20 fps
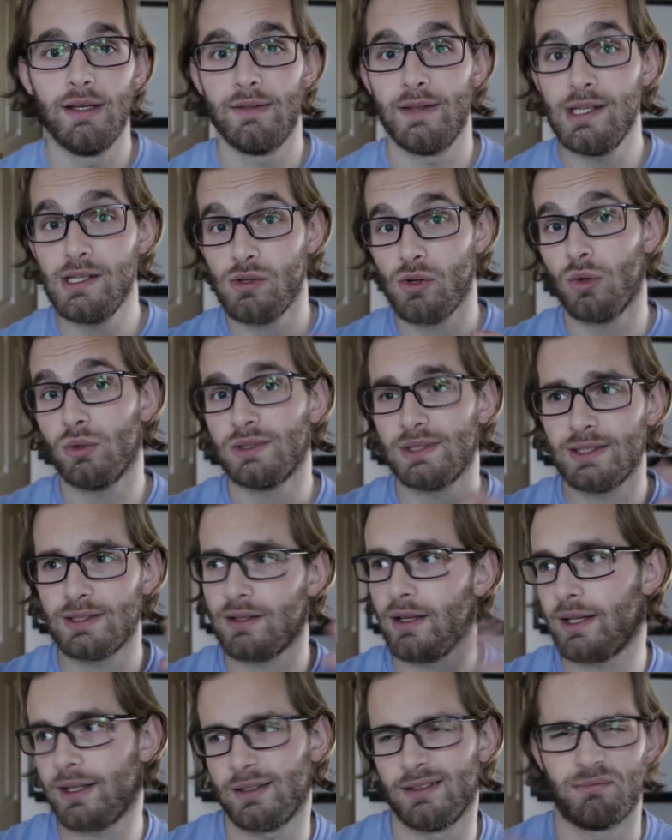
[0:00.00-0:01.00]
This causes
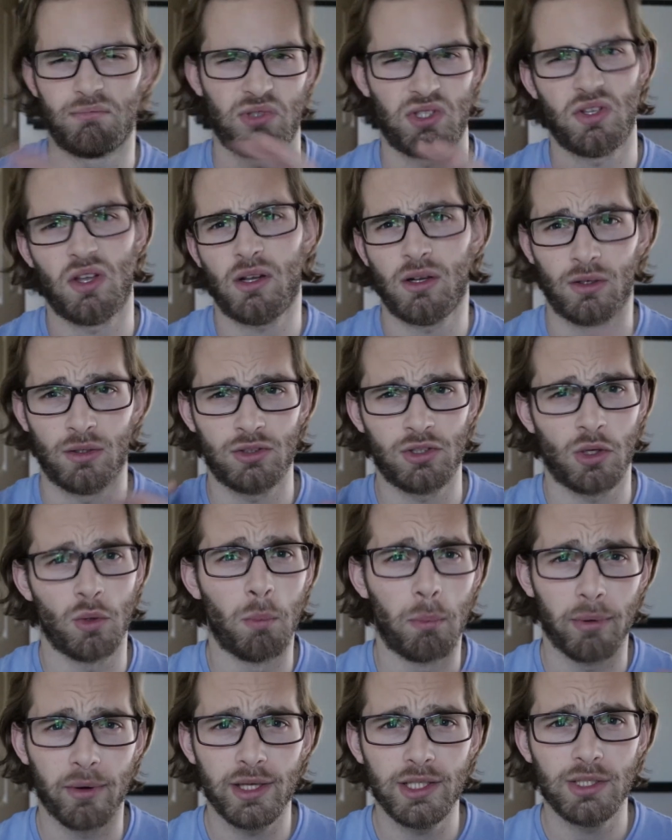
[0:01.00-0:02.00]
like a psychological
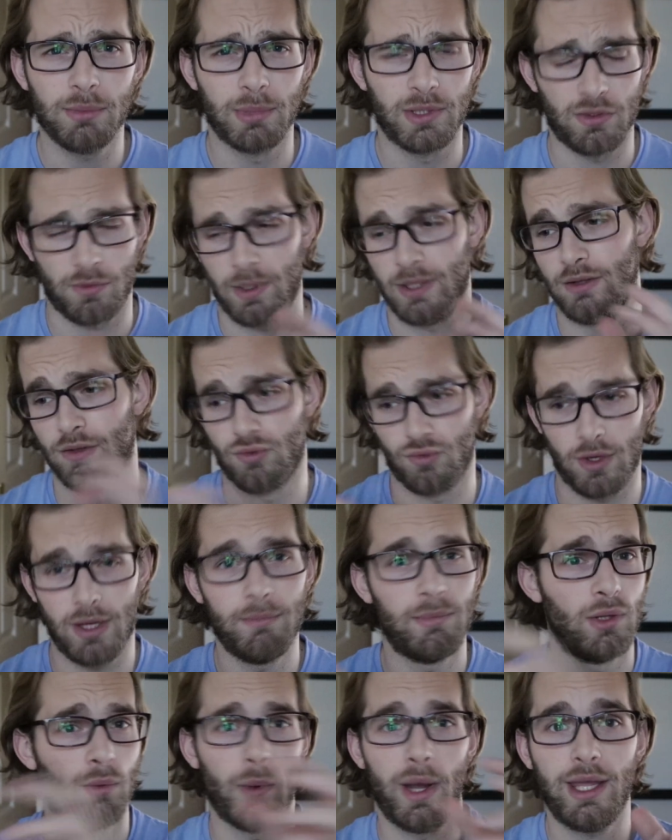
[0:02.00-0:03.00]
bridge between the
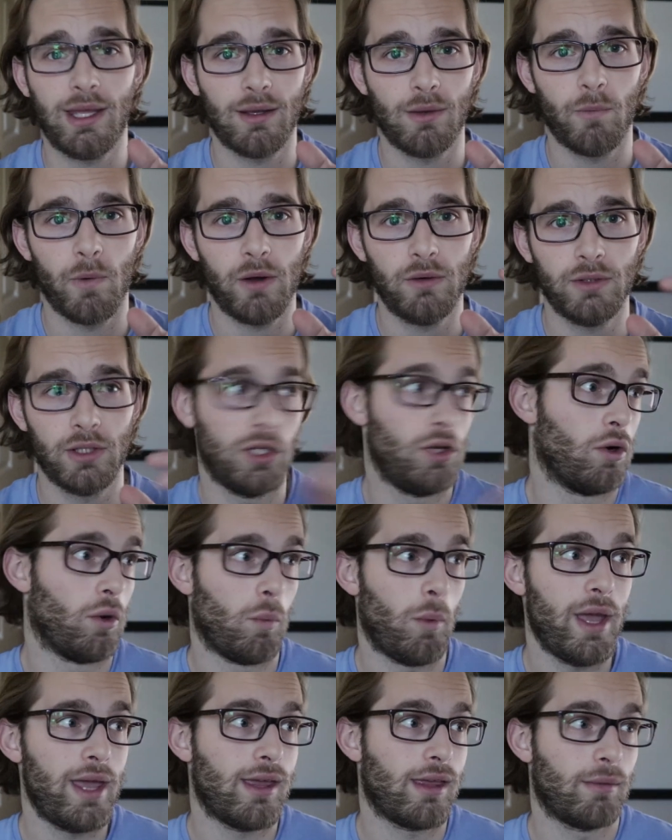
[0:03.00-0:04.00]
dream and the waking world. You're
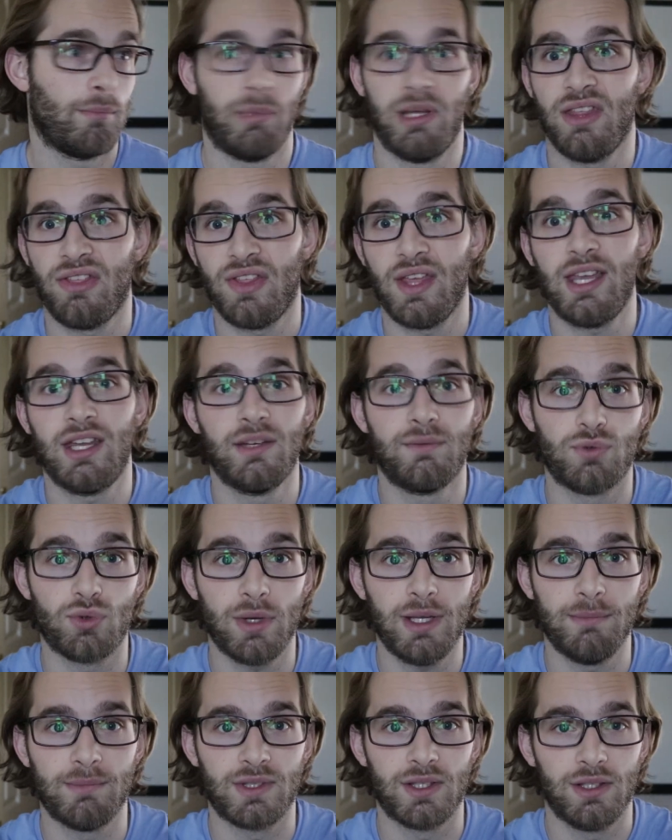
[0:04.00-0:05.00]
awake, but you're thinking of
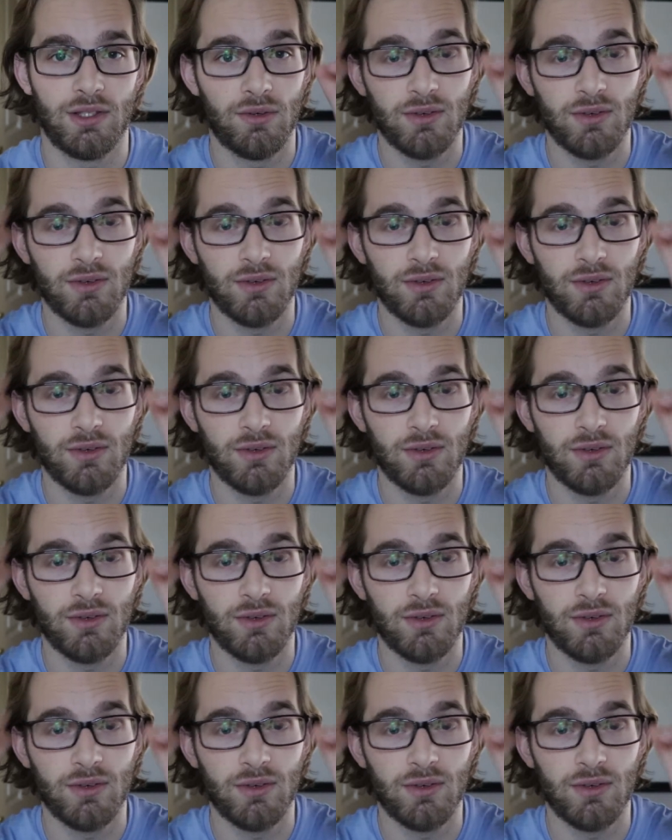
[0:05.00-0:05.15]
dreams.